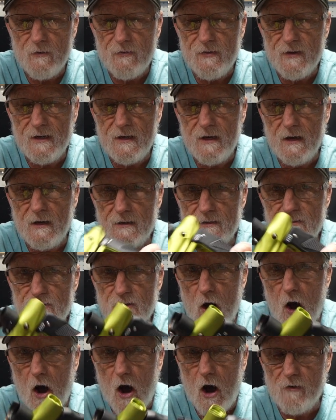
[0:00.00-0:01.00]
The gun is
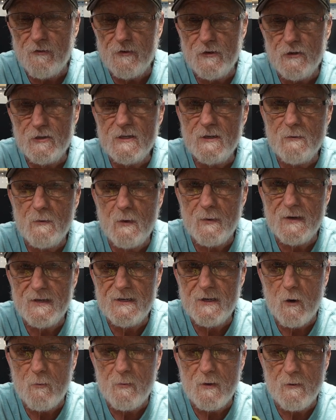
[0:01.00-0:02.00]
off. Usually what we
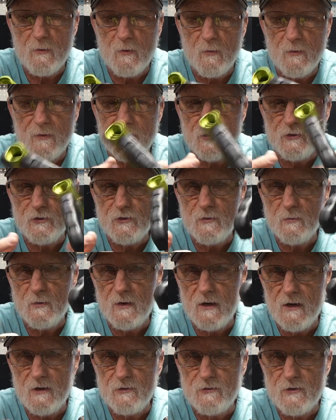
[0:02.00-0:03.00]
tell people when they're shooting with
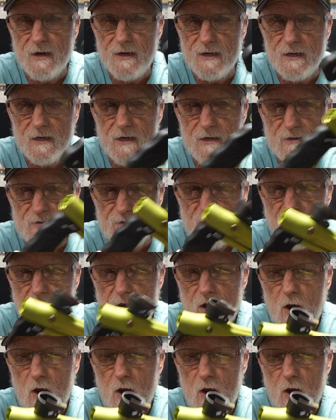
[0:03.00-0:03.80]
electronic guns,